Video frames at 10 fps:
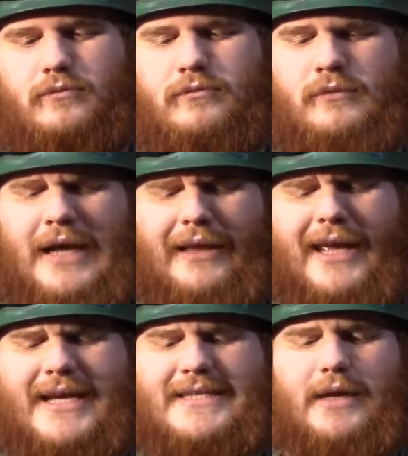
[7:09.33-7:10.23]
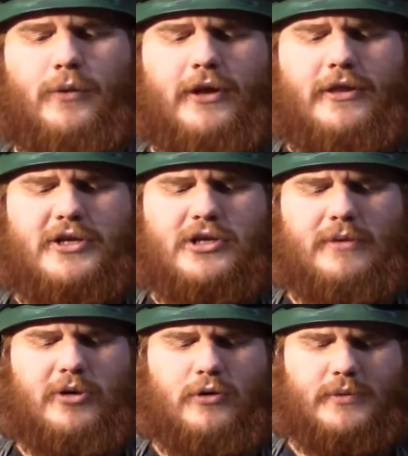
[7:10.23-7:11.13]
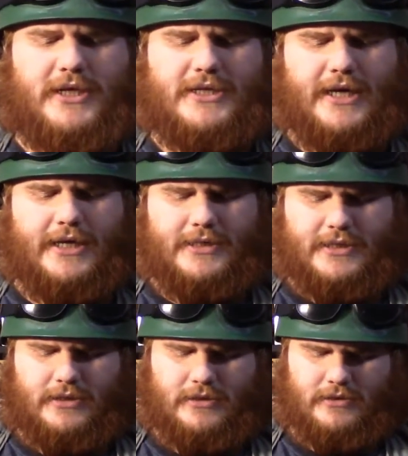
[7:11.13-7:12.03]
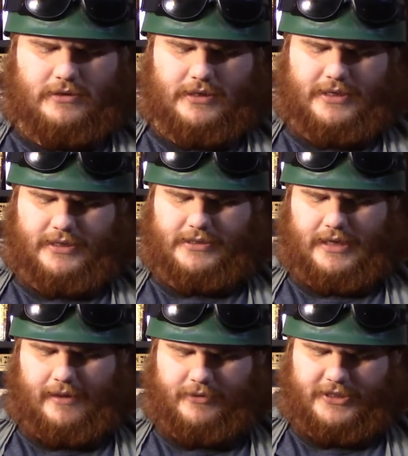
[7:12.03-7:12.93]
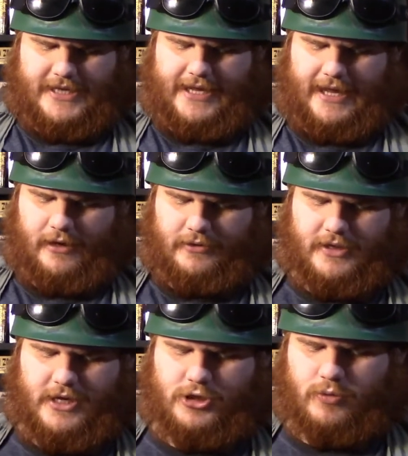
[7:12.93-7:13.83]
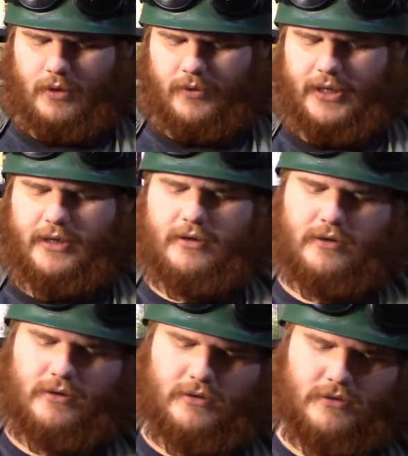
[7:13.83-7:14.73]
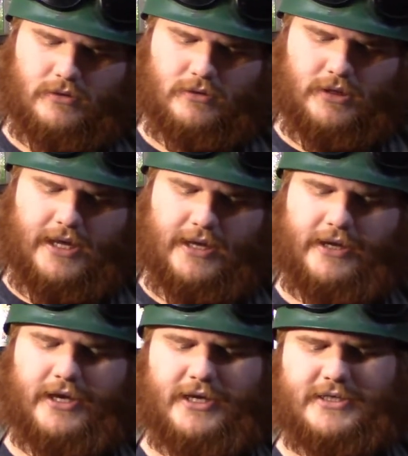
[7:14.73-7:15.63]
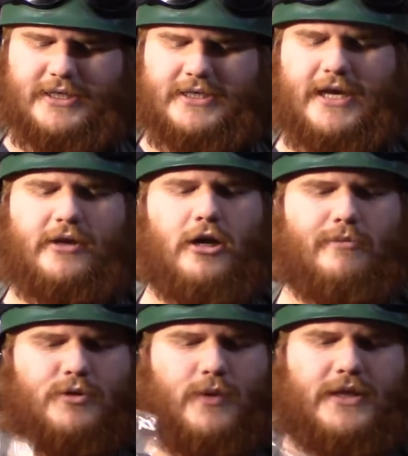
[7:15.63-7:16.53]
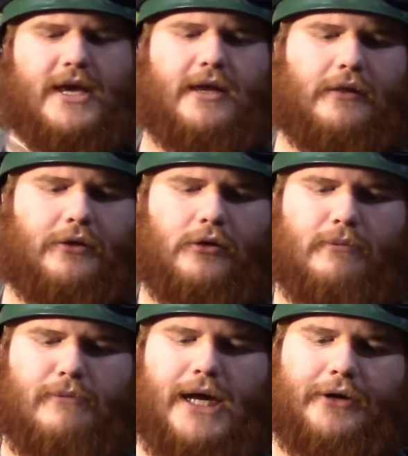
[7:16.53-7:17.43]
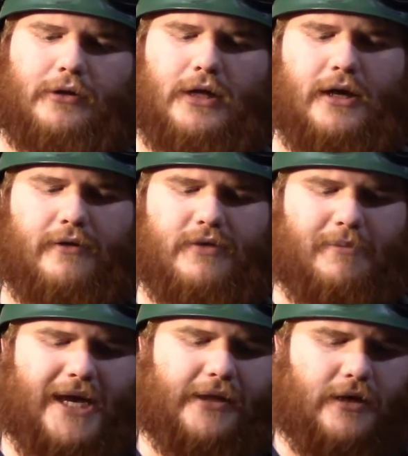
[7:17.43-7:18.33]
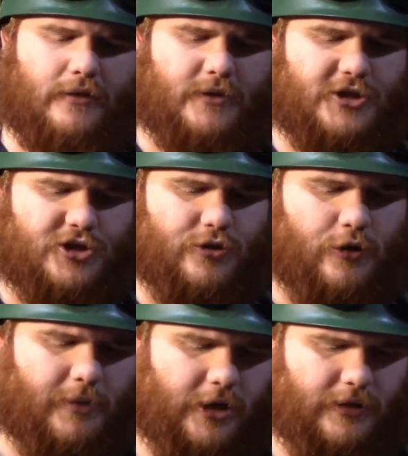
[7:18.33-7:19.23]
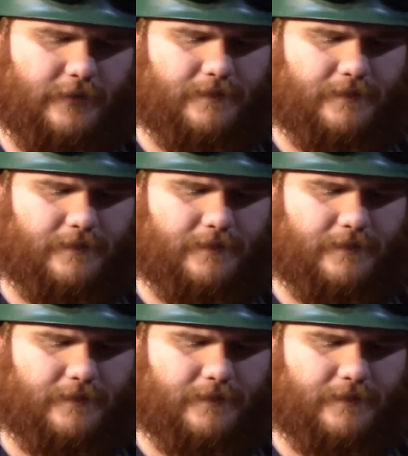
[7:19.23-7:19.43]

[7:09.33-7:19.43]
Now, like I said, one of the things you're going to be doing with these guys is I'm going to take out the Troa kit, because this kit comes with a little model of the pilot, which is Troa Martin.